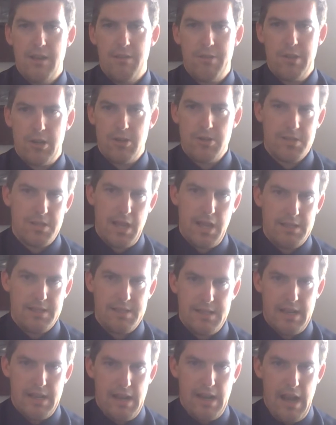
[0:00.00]
if the
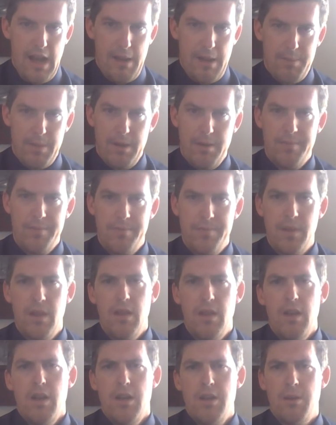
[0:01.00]
Crusades didn't
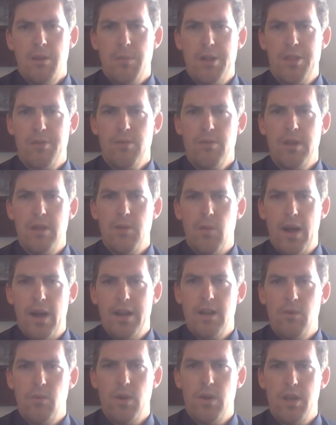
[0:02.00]
happen. Number three, why
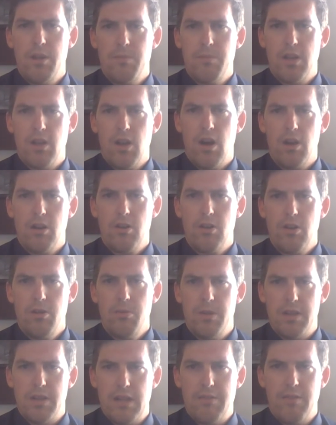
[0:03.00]
did William the Conqueror
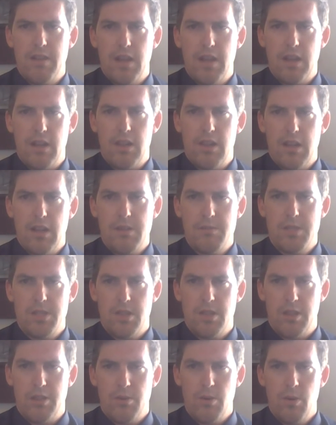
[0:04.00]
believe he had a claim to
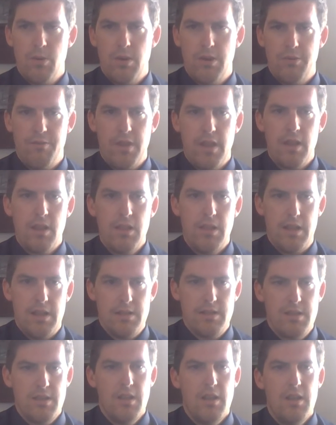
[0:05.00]
the throne of England?
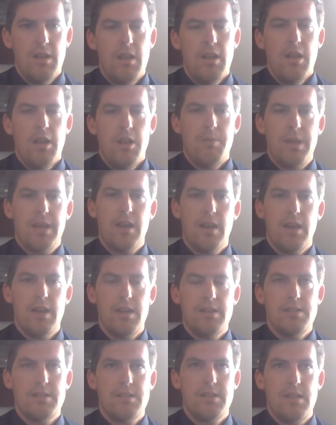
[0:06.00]

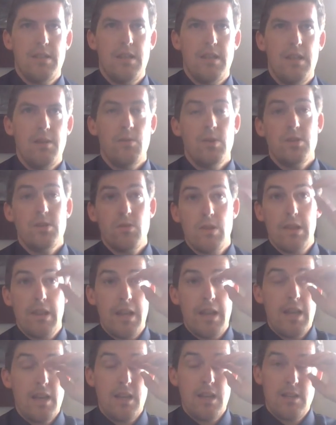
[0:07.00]
Because he was
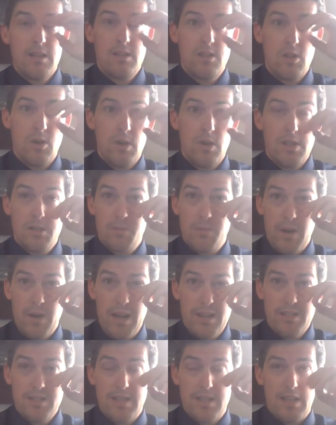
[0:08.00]
related to his
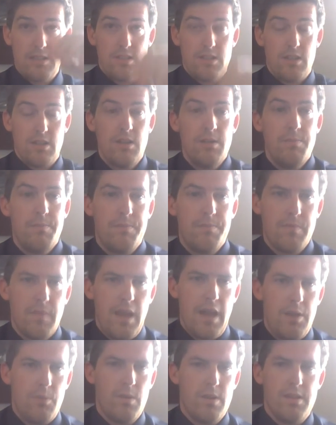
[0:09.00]
predecessor,
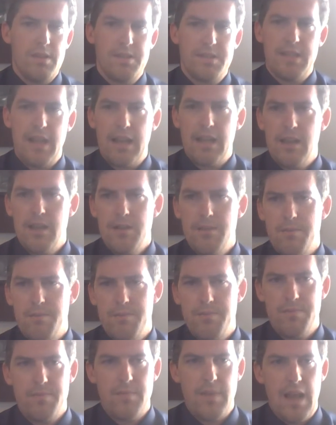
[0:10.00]
Edward II,
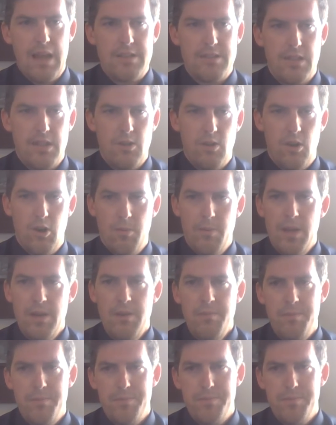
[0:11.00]
as a Norman.